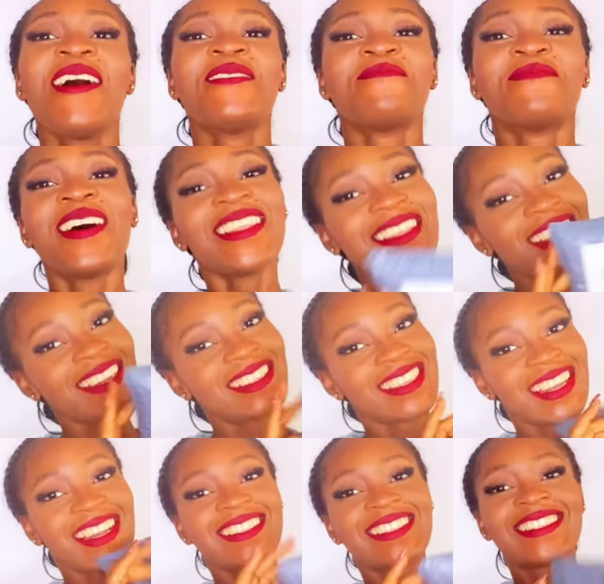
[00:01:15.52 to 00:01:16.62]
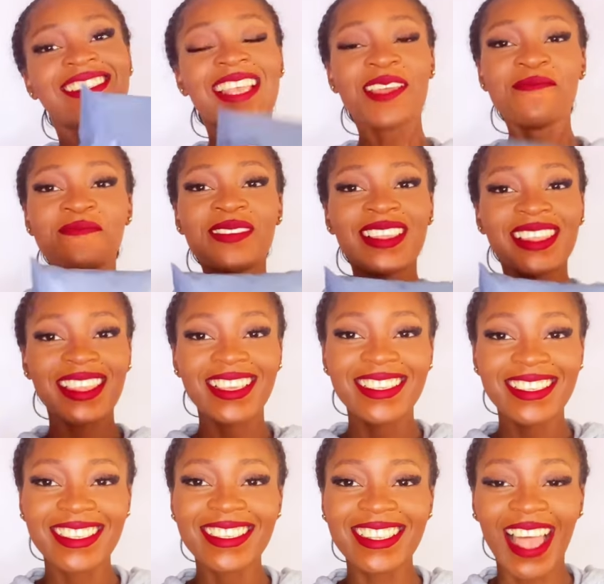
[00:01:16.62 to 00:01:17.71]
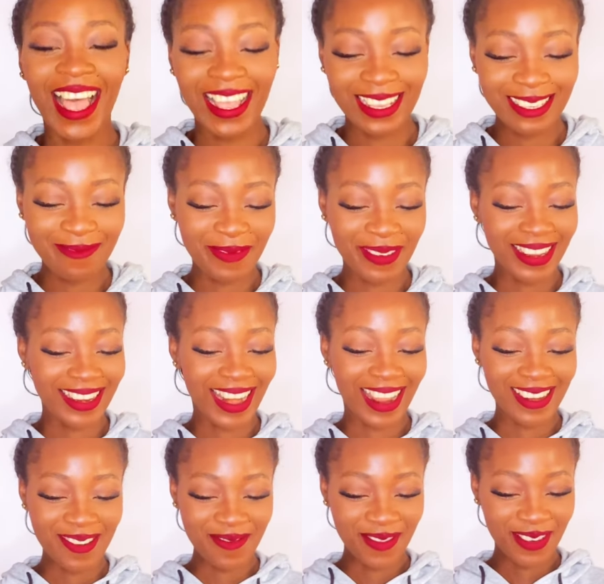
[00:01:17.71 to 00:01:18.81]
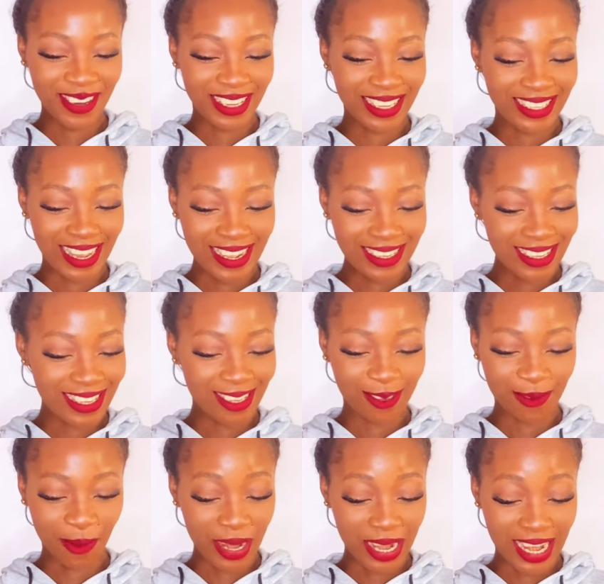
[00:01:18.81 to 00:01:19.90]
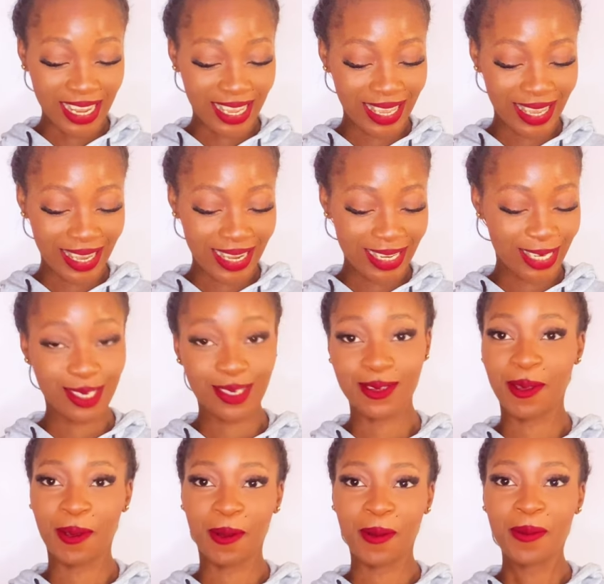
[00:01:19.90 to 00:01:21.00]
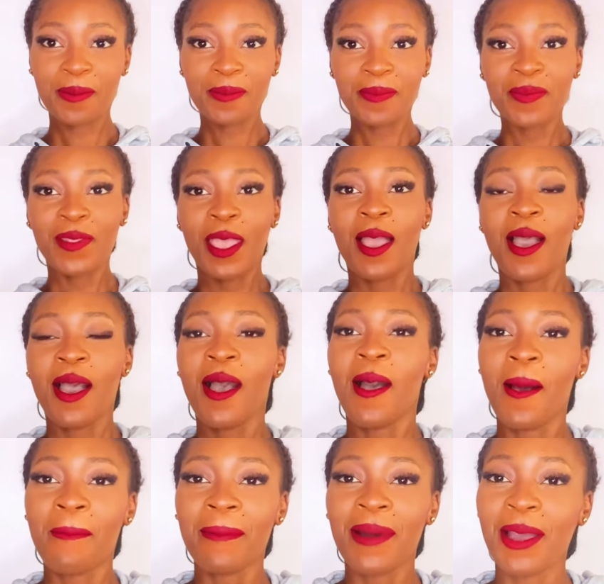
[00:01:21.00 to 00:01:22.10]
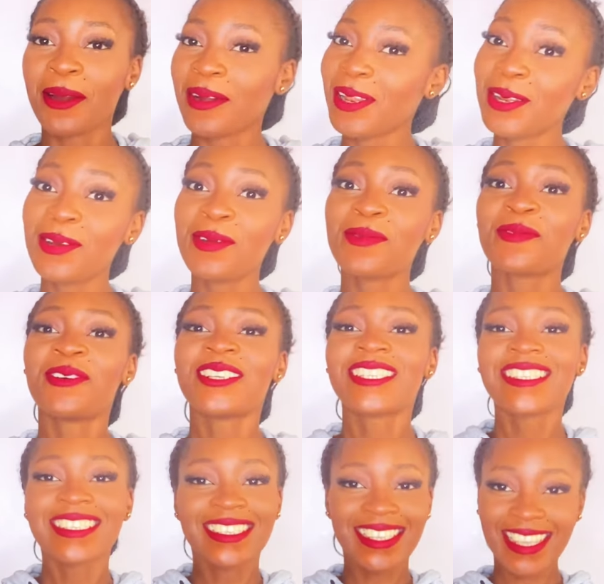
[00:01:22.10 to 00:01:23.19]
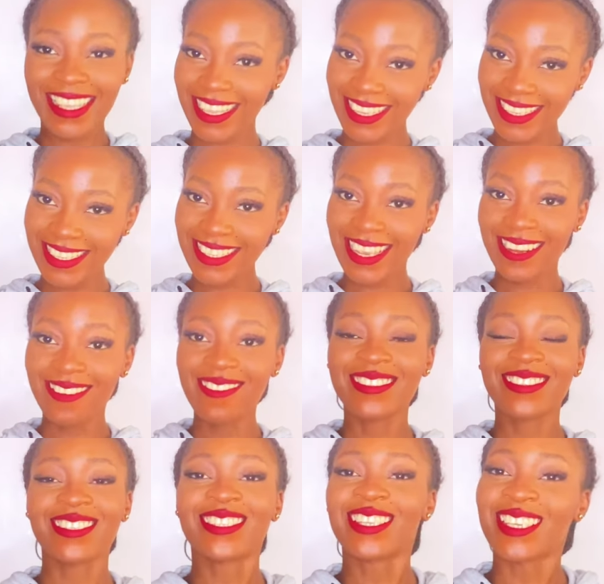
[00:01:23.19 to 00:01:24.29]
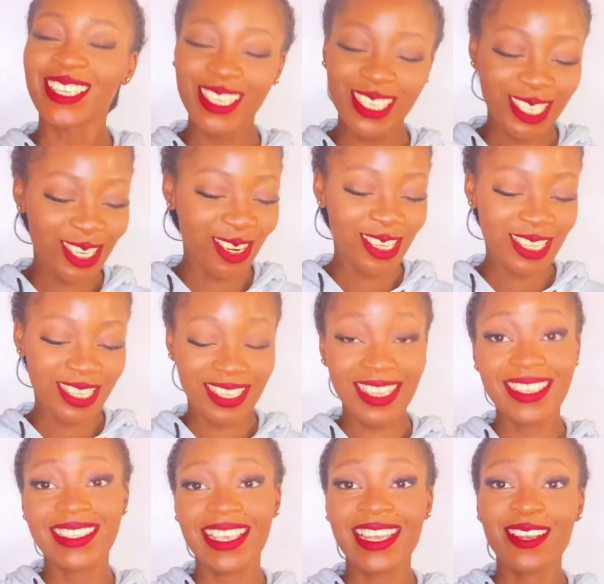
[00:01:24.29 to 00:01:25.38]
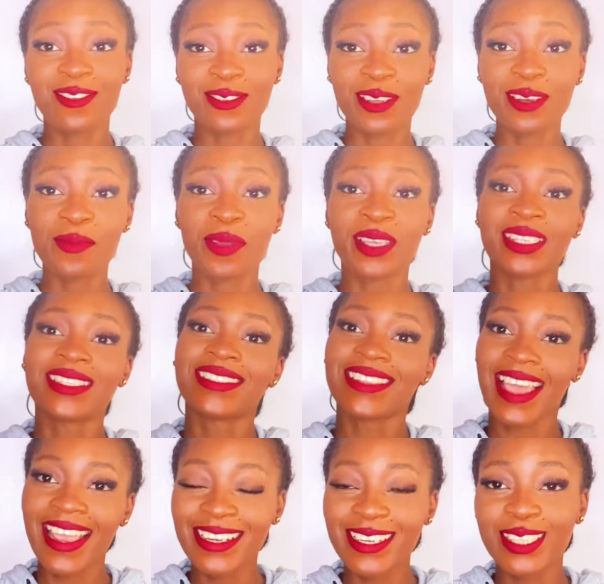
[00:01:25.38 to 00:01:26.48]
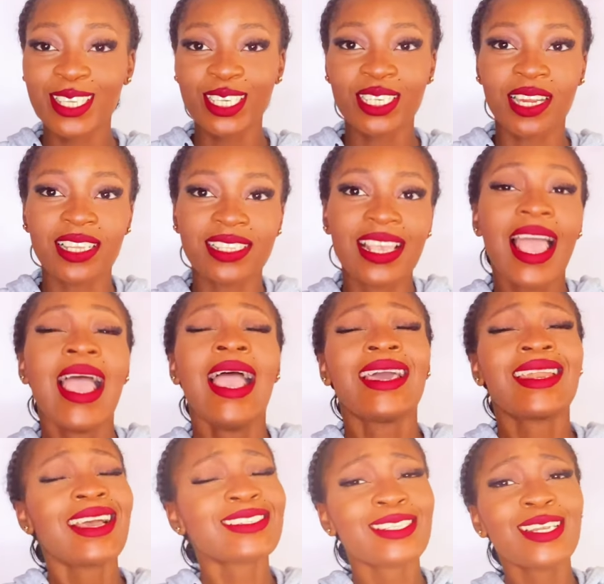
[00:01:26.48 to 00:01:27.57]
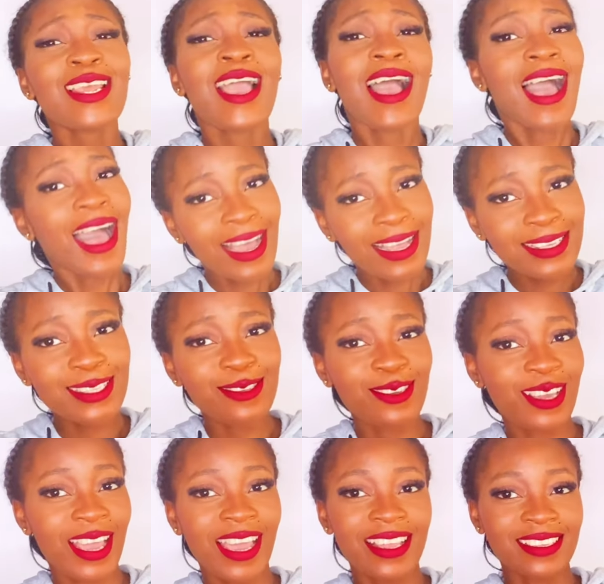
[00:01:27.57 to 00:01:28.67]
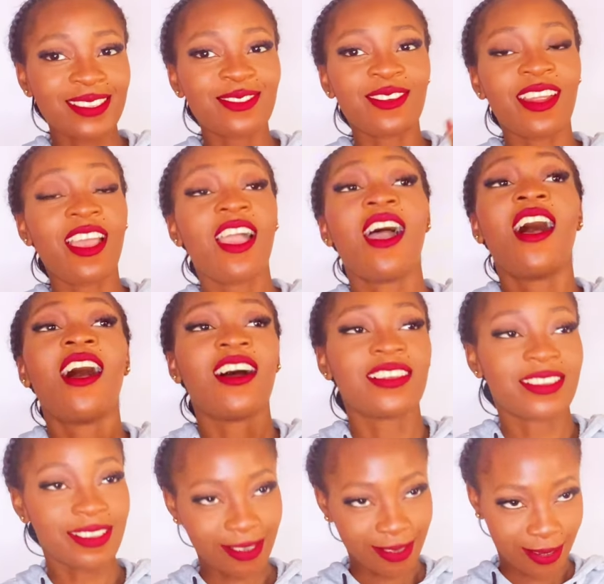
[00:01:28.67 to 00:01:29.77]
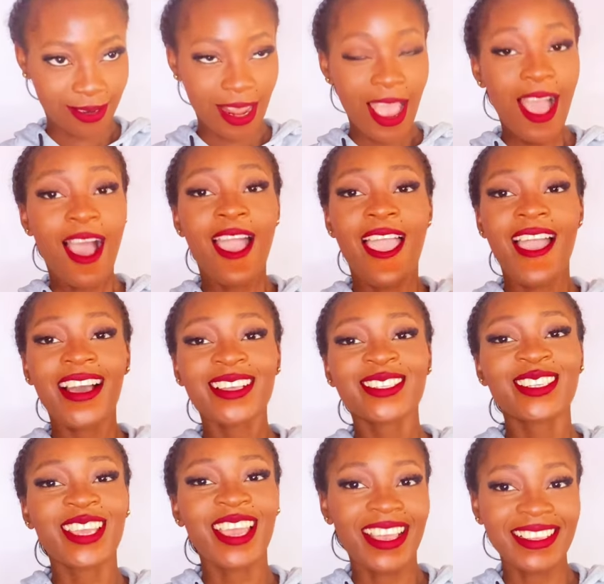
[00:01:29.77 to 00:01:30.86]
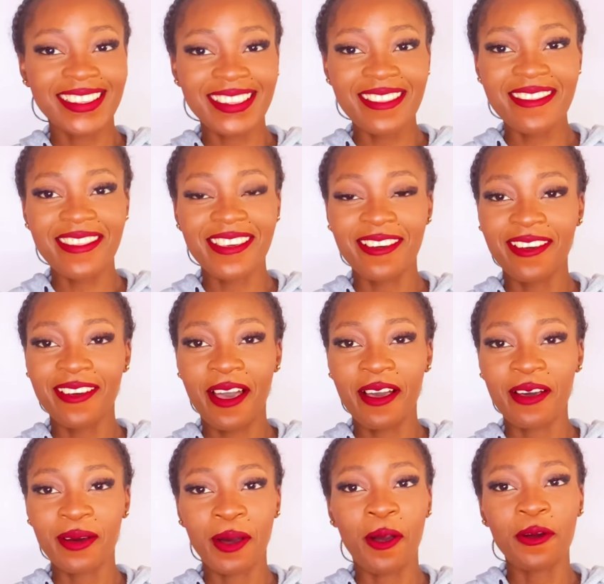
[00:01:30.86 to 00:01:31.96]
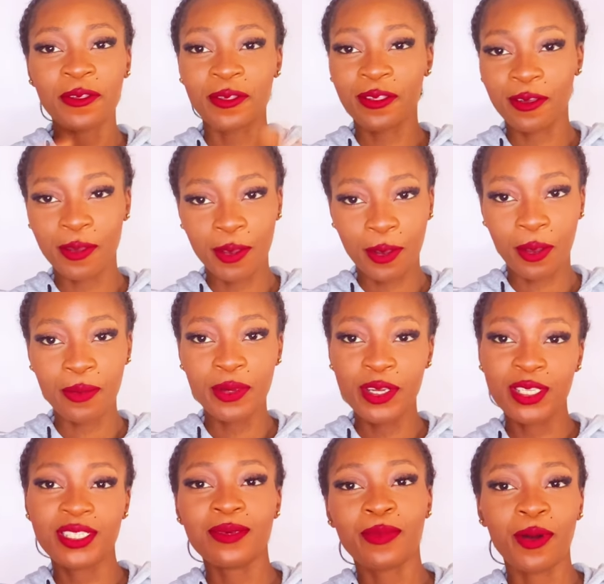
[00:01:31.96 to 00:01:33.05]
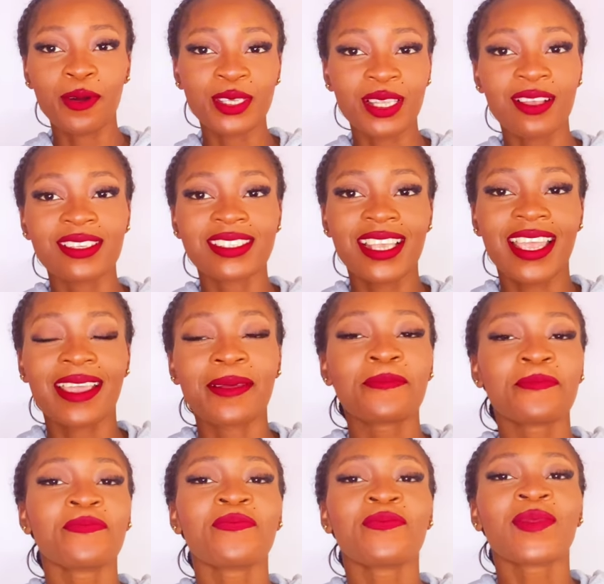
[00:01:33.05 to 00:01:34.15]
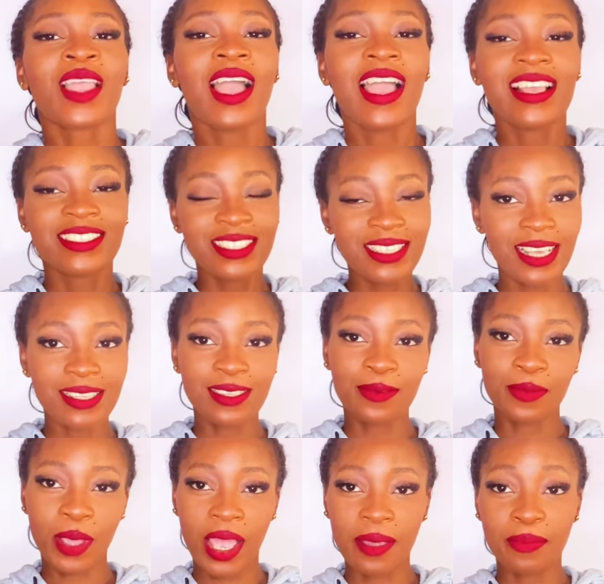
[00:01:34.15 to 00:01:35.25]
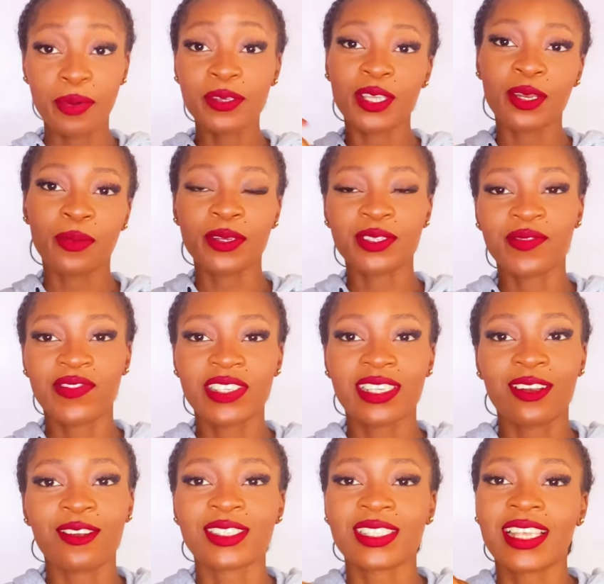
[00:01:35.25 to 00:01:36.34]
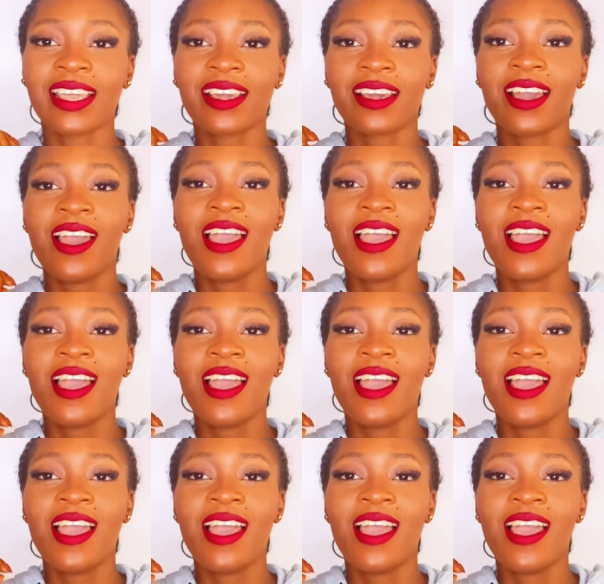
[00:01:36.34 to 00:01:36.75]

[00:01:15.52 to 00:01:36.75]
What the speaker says: But they decided to send me this. This has been, I don't even know, they sent this one like ages ago. I already know what it is. I know it's a t-shirt. They said it was going to be a signed t-shirt. And I asked you guys on the community post. I was like, I posted a picture of this and I was like,